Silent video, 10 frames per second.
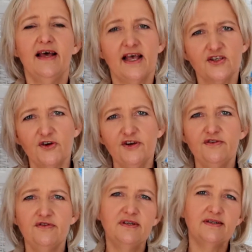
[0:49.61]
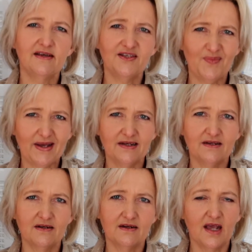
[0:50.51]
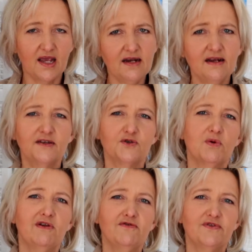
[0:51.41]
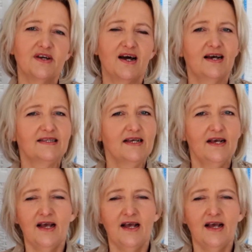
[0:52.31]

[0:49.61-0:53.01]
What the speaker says: has got a unisex pattern in it as well for the guys.